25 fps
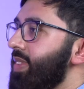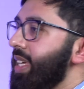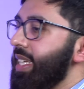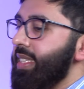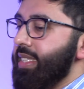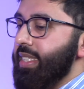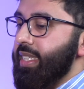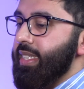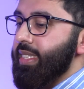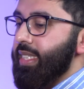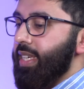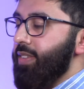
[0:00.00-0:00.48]
they
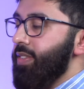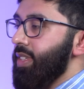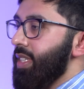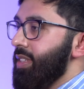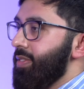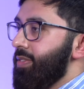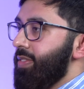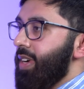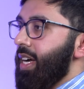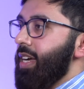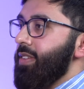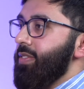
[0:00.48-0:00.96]
see
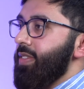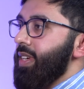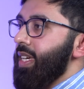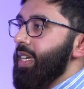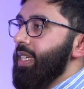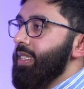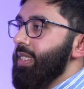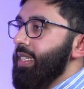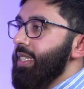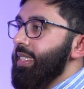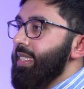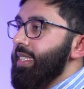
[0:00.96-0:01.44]
75
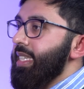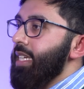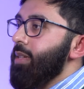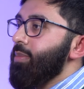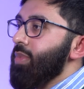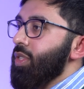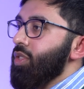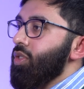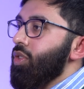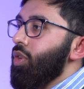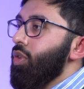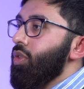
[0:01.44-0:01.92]
years, it
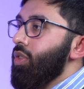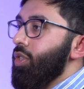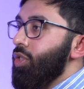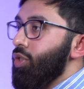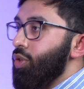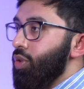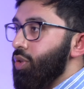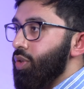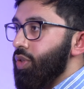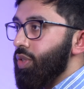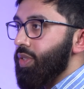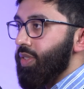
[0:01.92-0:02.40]
seems as though the
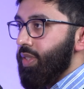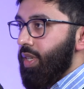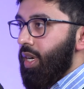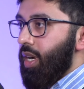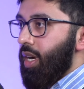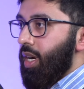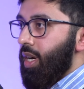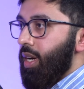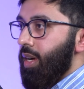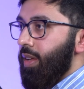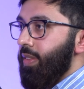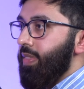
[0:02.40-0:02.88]
Jews
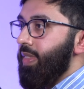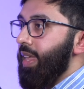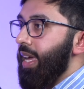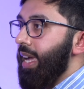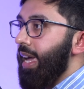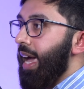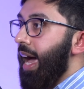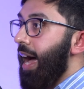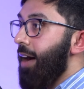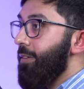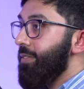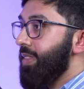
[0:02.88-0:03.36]

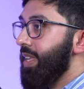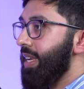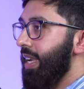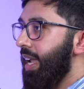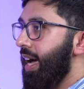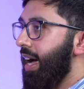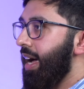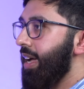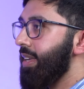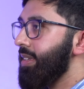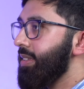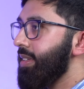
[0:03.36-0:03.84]
they have the
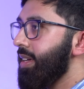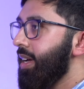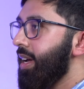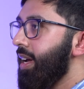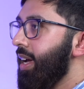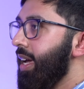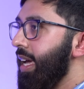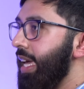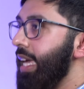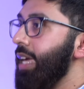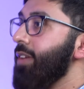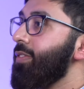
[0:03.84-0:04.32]
land,
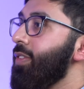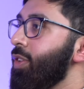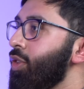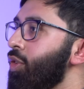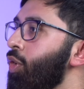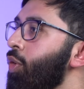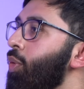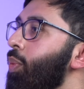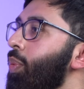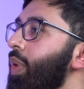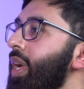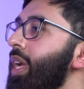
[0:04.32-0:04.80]
even
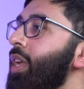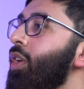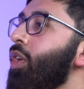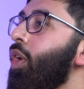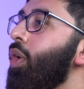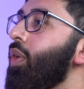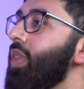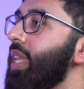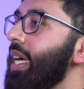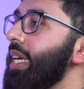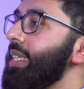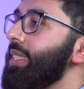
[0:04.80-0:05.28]
though we
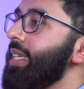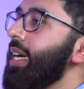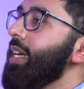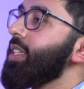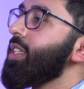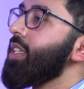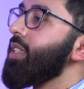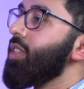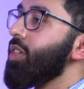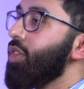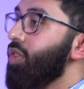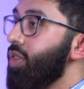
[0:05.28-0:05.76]
know that it's
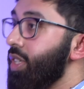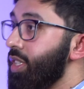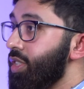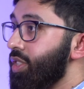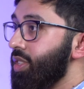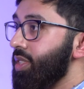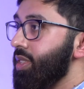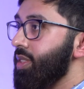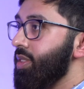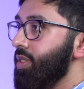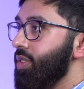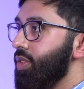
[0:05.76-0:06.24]
actually the
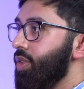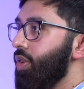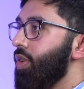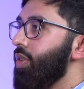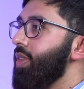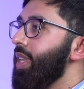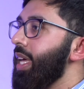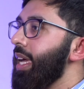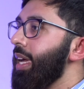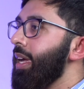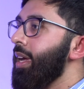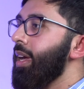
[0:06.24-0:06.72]
Christians.
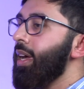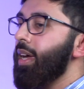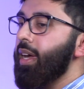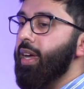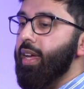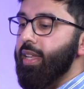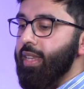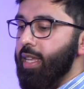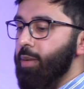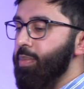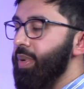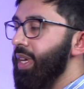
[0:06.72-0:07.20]

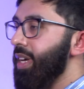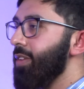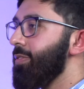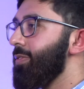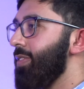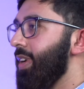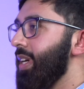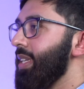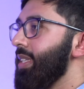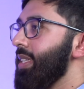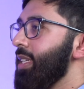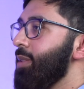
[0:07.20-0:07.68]
They're being
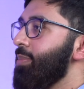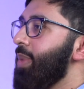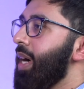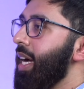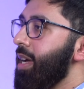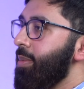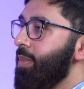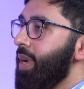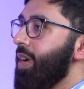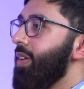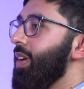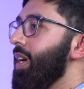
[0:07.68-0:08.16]
funded by
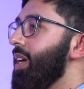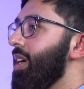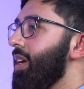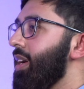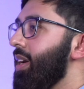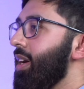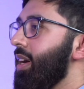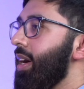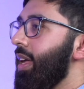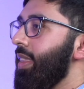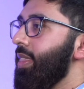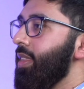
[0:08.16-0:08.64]

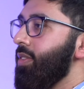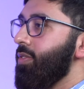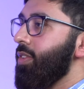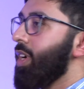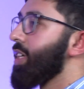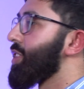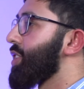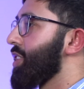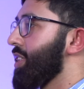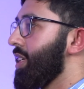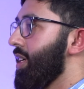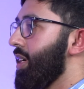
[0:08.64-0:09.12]
America and the
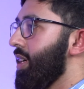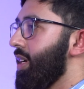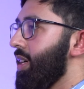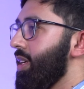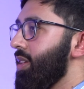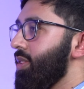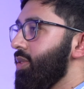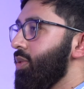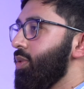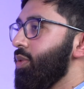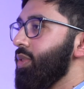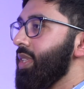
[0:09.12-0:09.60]
Russia
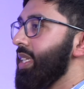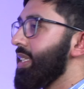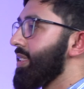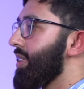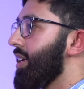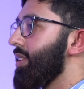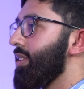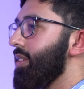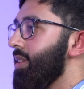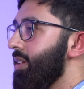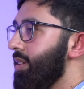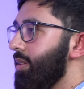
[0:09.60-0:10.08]
and all these
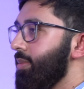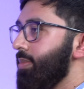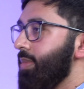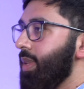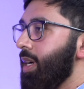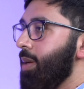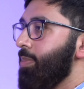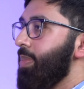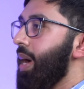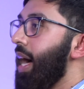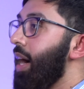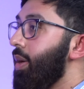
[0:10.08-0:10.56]
other
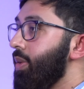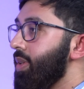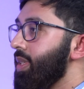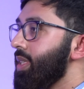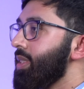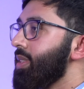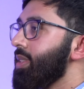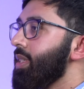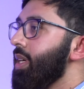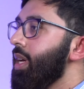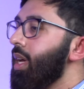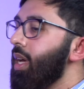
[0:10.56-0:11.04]

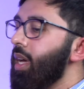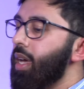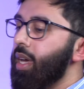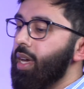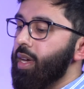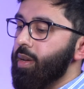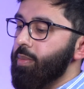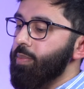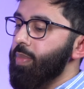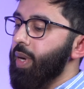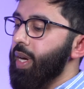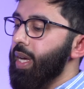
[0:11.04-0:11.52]
powers.
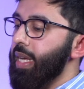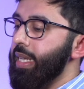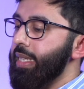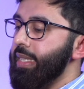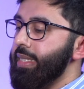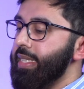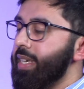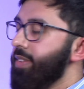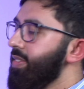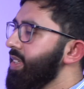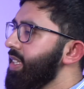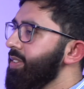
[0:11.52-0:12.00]
But
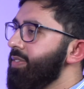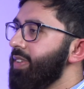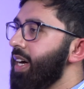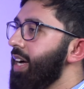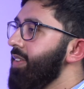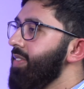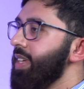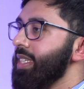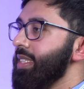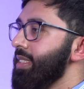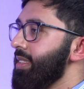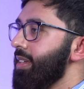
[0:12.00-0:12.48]

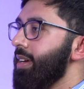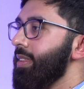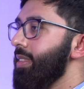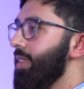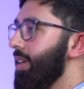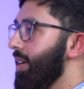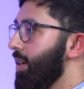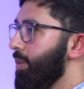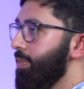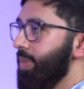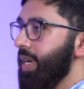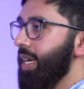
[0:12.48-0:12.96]
75 years is
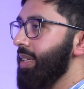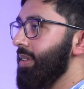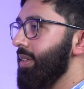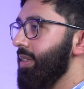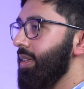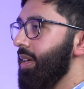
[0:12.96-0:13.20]
nothing compared to